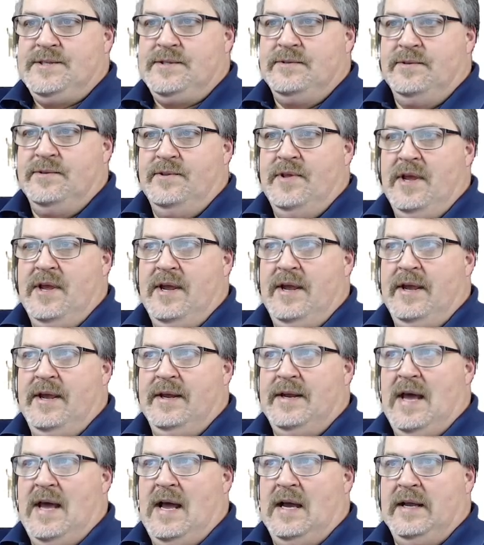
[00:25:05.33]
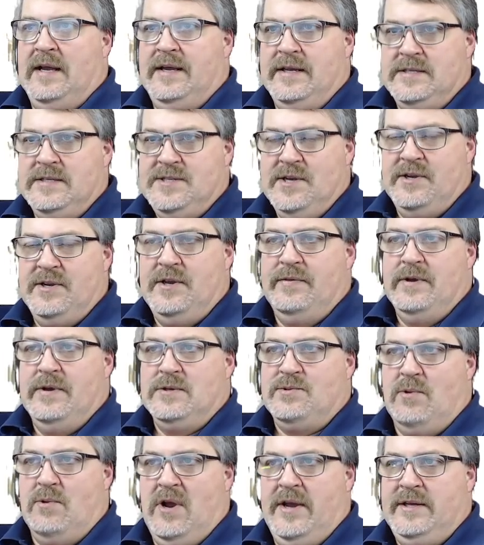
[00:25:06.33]
then I can sell you those
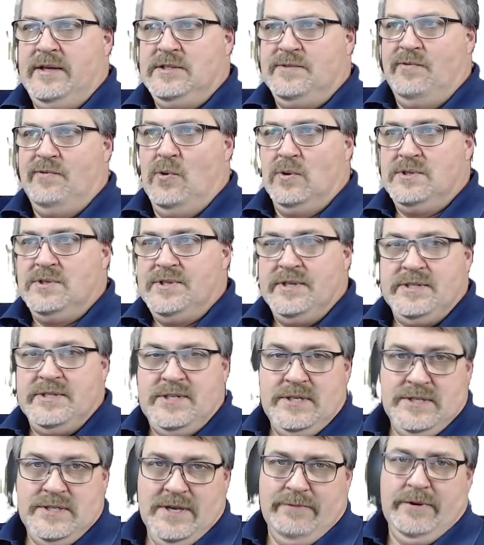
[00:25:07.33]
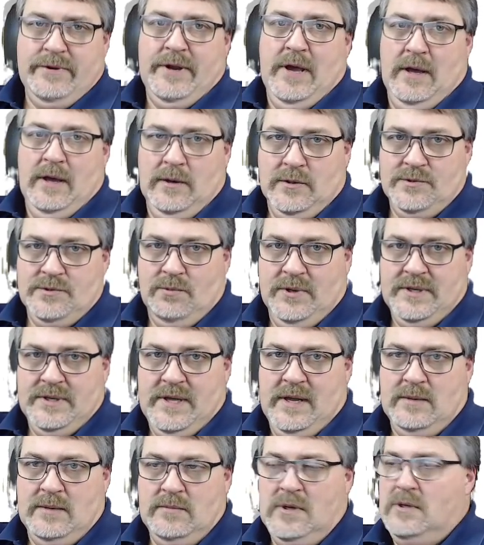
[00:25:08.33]
rights for $67 one
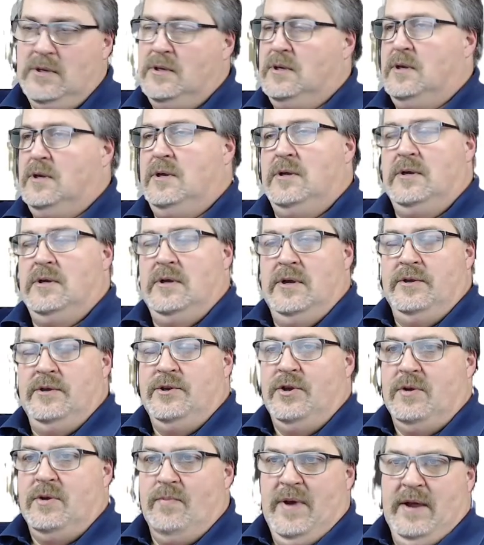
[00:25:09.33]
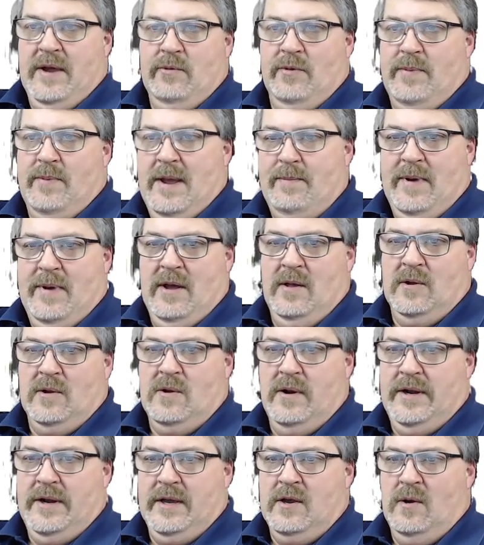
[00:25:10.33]
time. You can pay with PayPal,
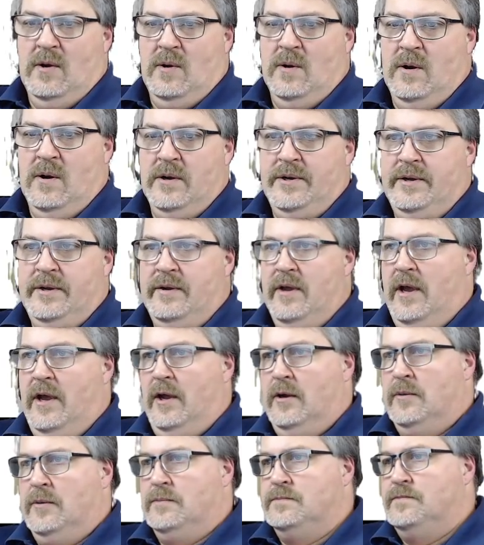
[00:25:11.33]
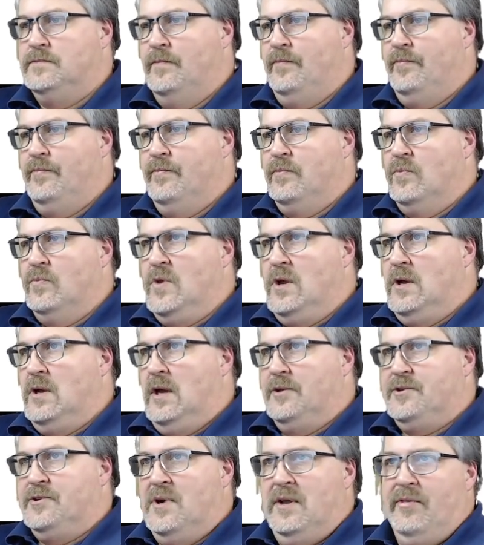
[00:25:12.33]
credit card. I'll
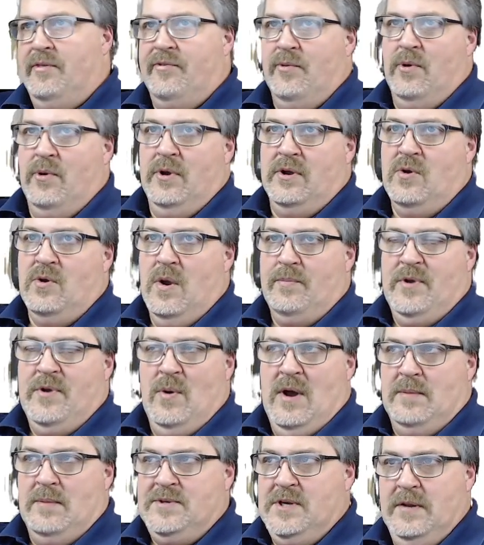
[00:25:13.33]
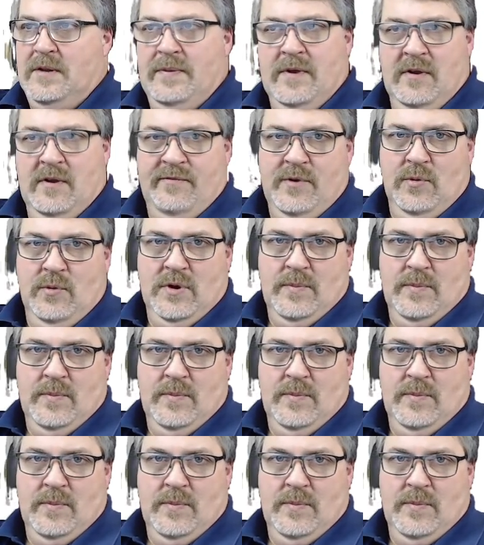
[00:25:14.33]
try and throw a crypto option in there if you want to